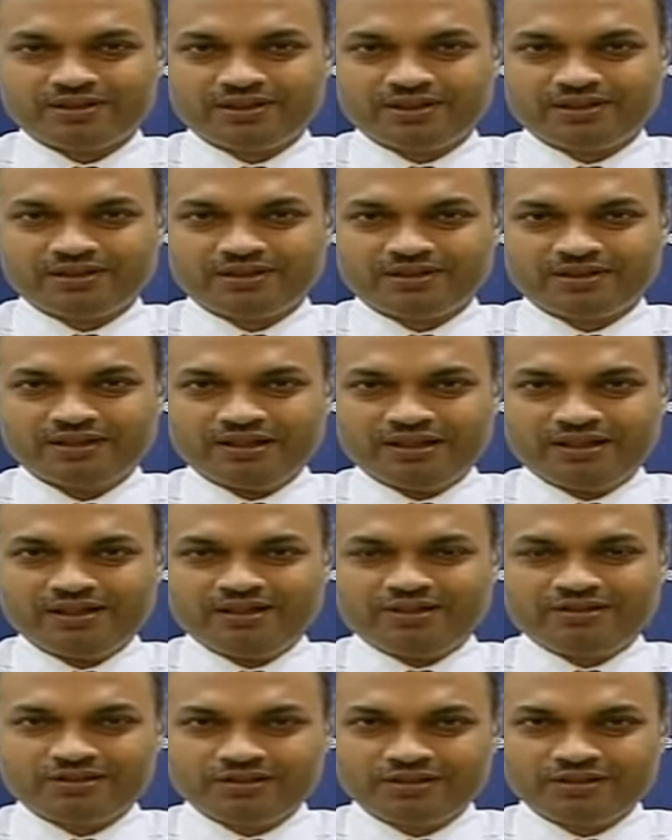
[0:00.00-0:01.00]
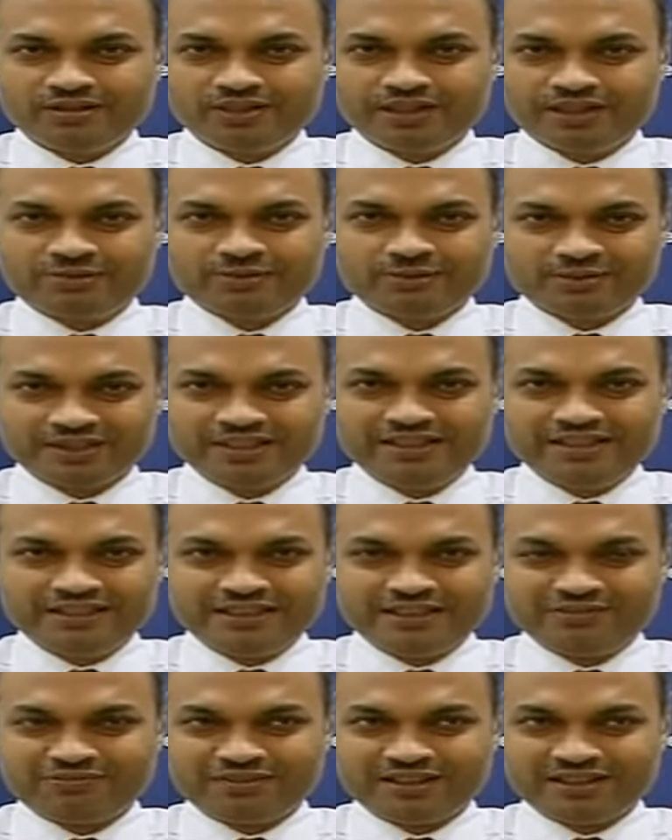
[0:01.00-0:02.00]
return. So, you know, that was the
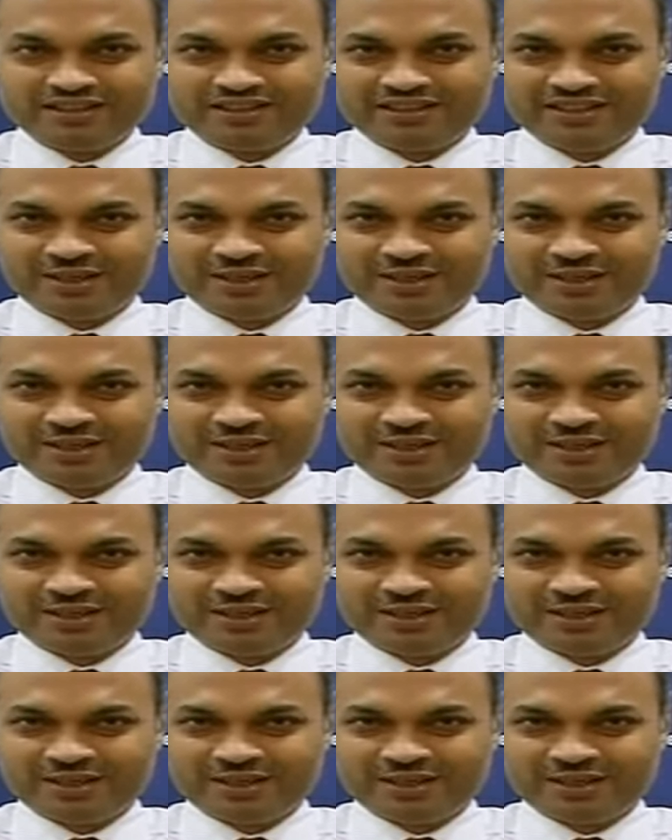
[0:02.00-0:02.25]
easy phase.